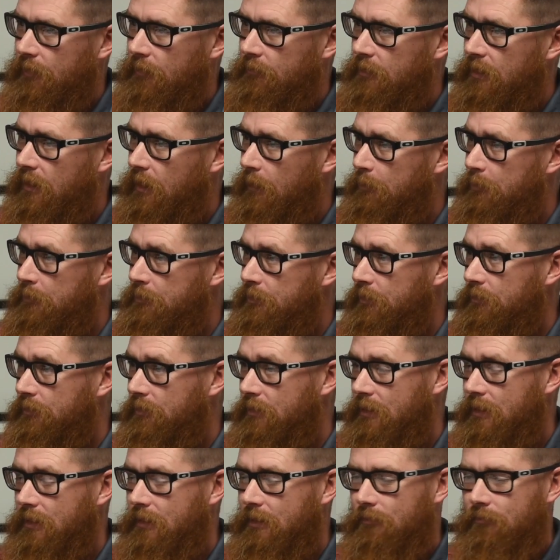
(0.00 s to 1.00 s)
every
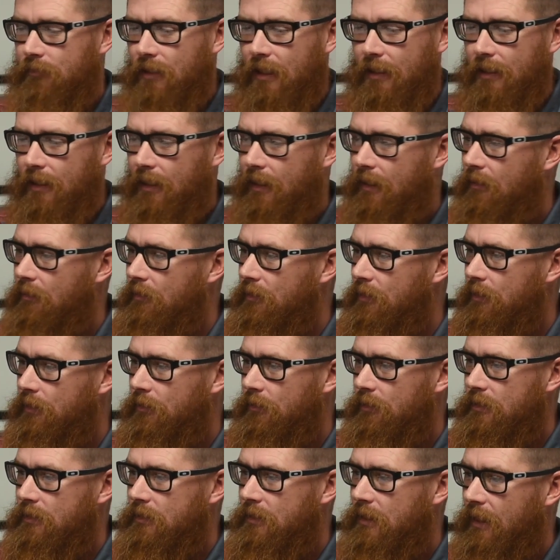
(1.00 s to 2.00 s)
opportunity. Right now,
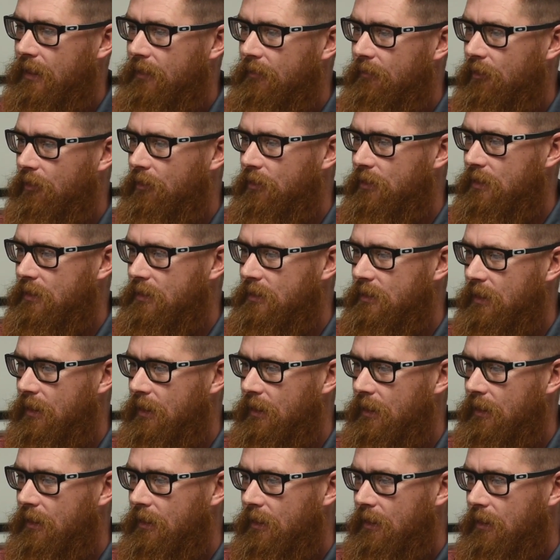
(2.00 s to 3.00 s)
it's kind of hard to
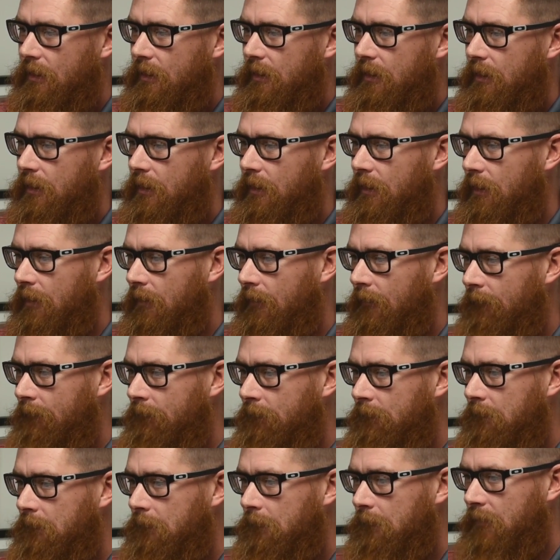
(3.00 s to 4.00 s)
say.
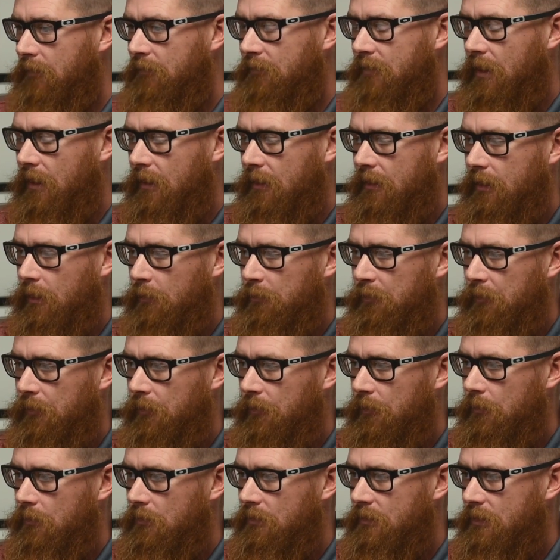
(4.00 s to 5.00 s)
We've got a couple
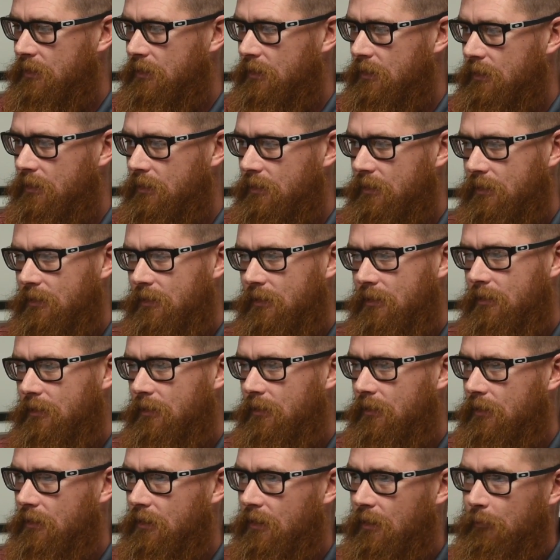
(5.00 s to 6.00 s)
girls that
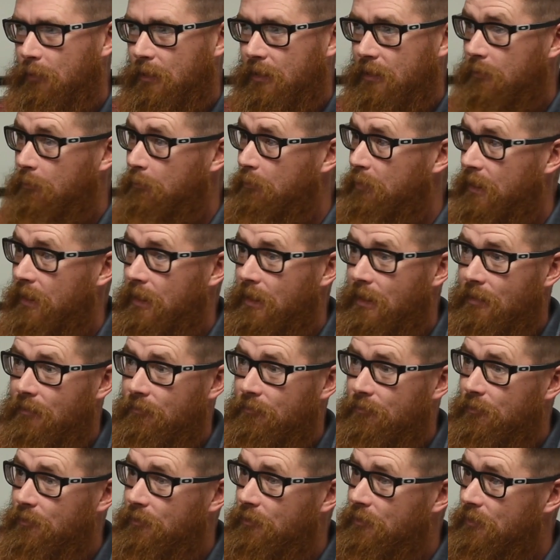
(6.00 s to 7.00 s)
are going to be competing
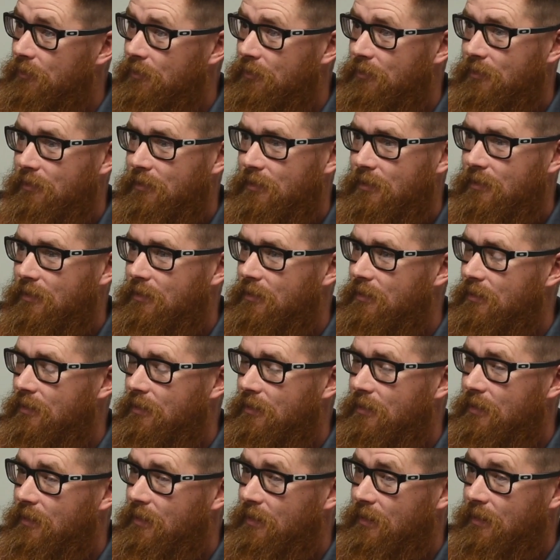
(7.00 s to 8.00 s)
for
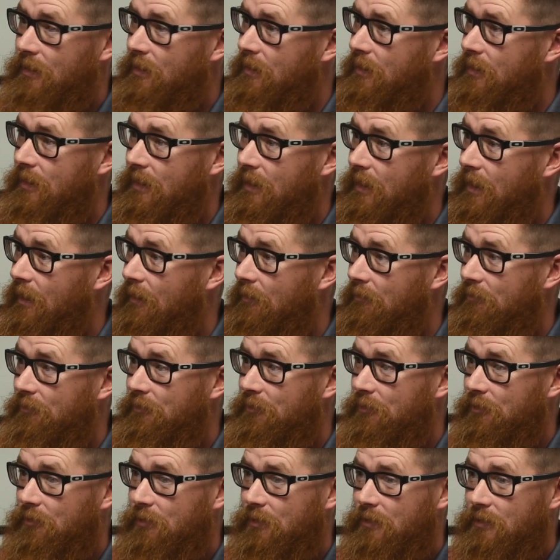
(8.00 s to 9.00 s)
in the
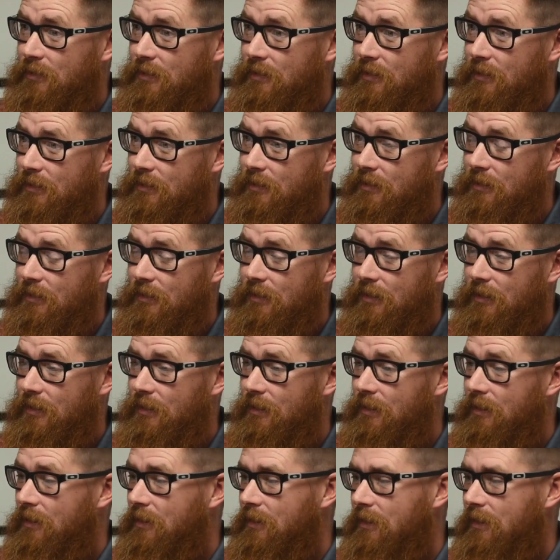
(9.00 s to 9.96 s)
outfield consistently.